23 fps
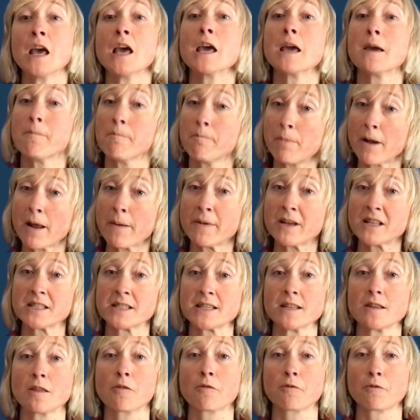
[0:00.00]

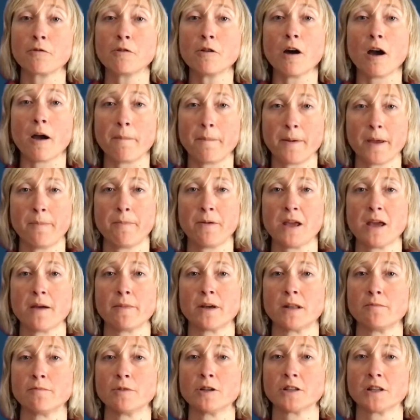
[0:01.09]
Implemented through a
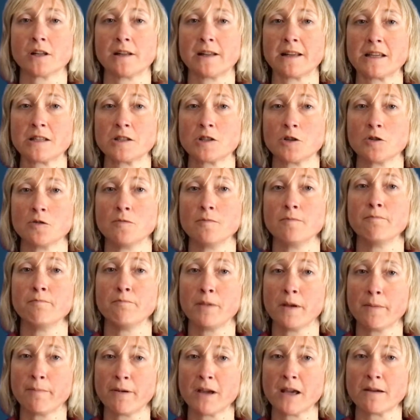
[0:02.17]
BPMN modeling tool,
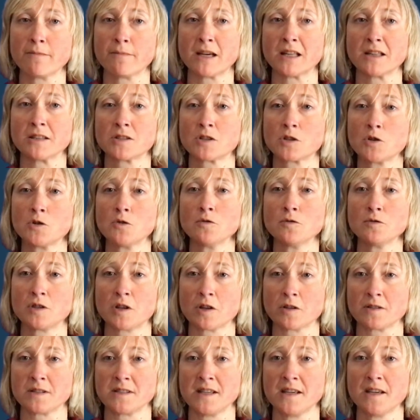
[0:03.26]
BPMN
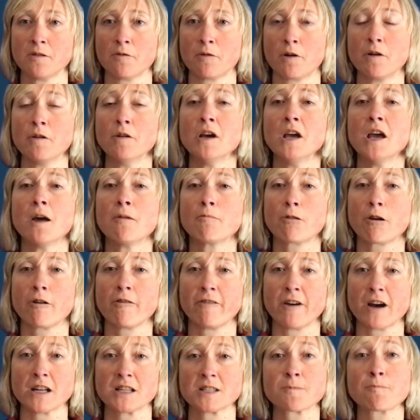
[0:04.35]
2.0
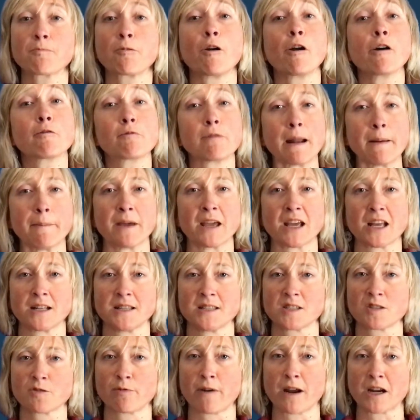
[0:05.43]
provides programming
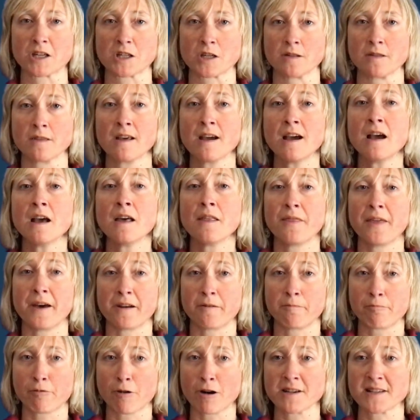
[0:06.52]
instruction that
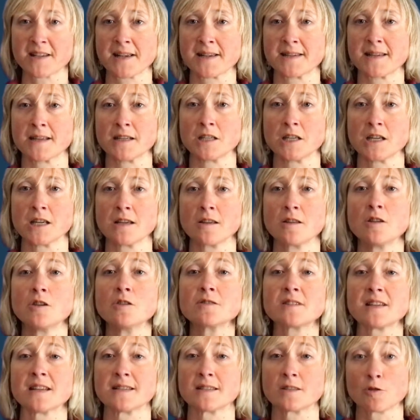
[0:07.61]
a process engine
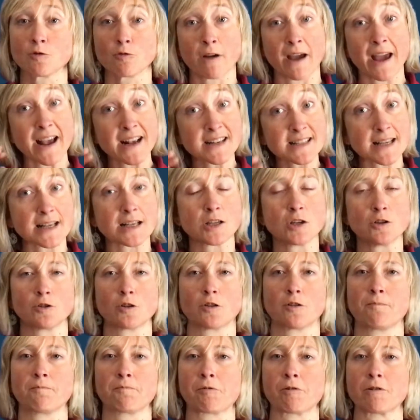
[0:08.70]
uses to execute
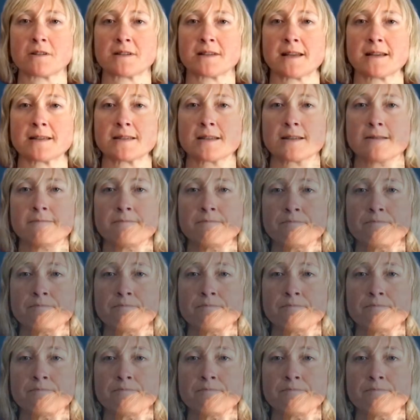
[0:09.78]
the process.